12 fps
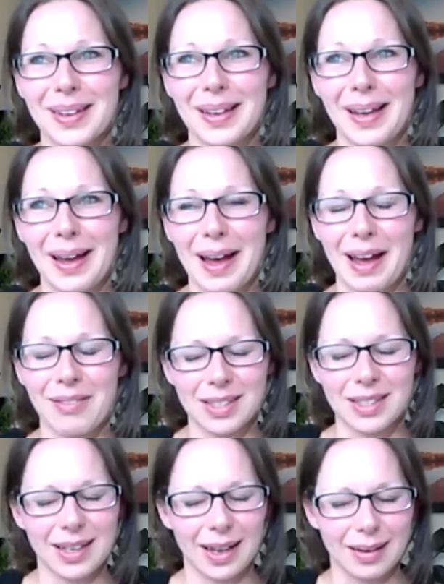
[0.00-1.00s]
yeah, having
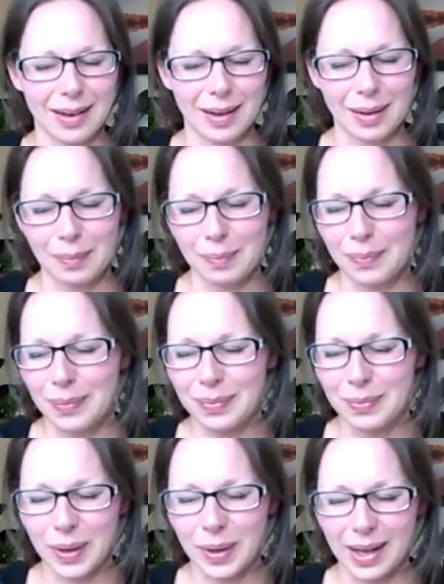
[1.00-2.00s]
to get um
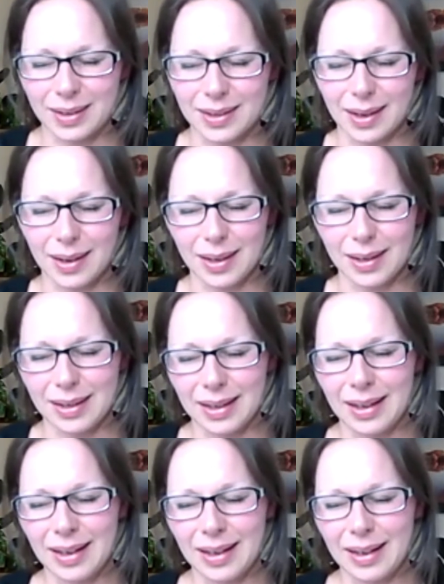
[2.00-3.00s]
we had uh
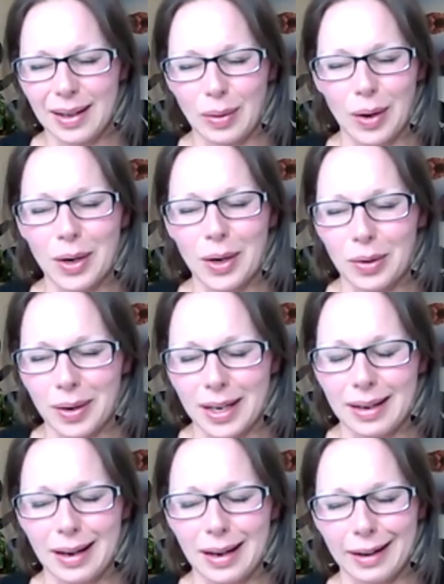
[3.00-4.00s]
an artery
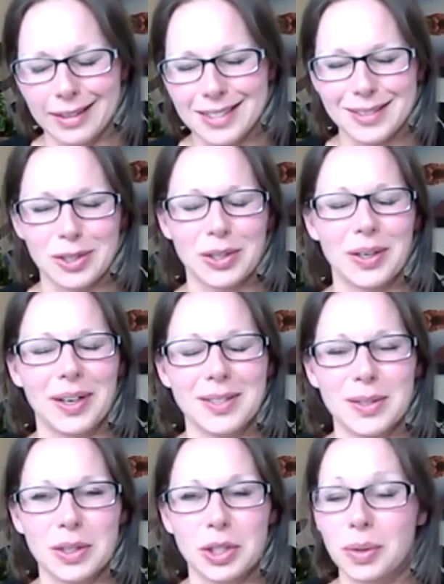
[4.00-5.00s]
nicked during
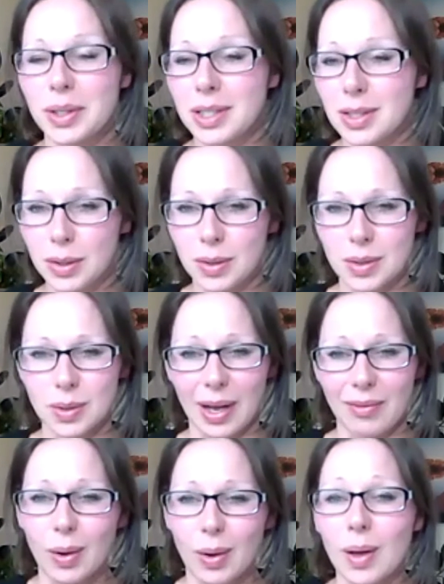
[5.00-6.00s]
surgery too. So
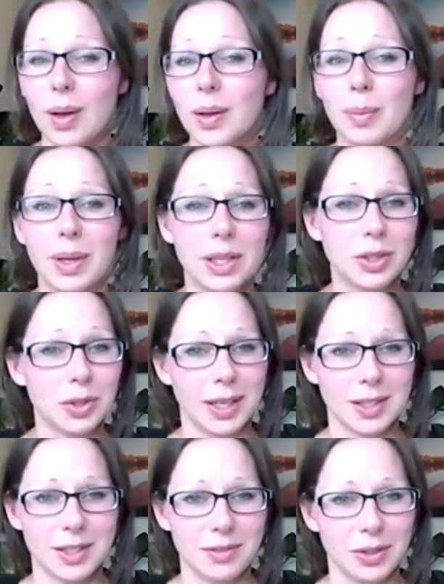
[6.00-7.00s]
having all the blood
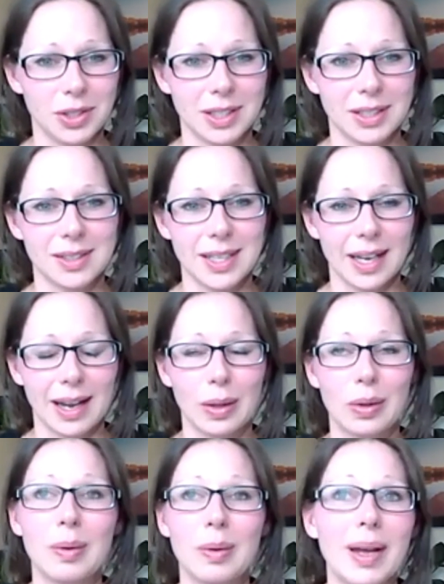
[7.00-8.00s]
transfusions, like I
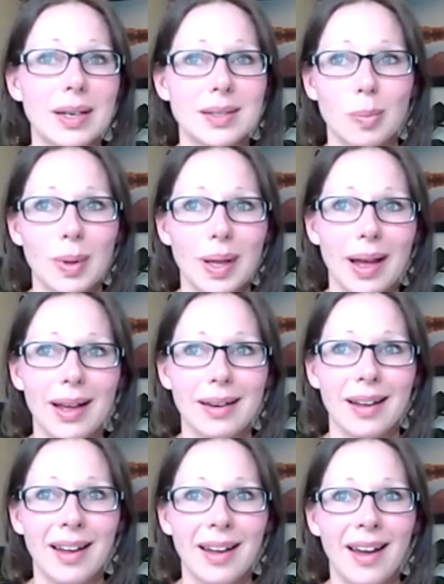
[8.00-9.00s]
had three bags of
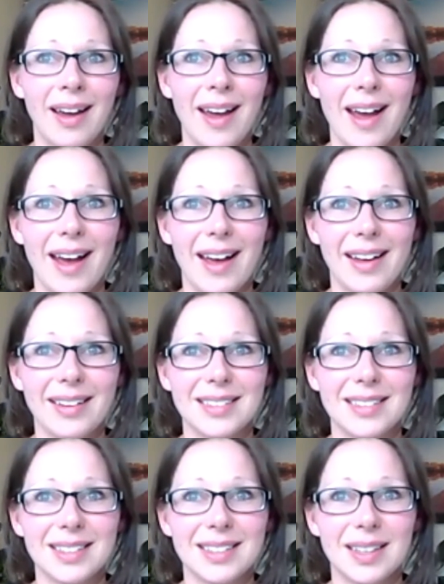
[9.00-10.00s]
blood,
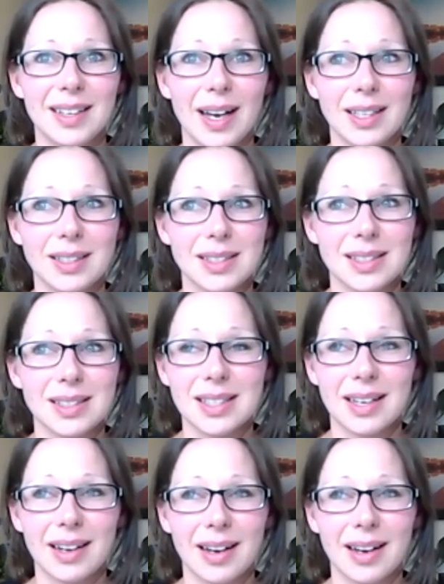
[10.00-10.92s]
and I just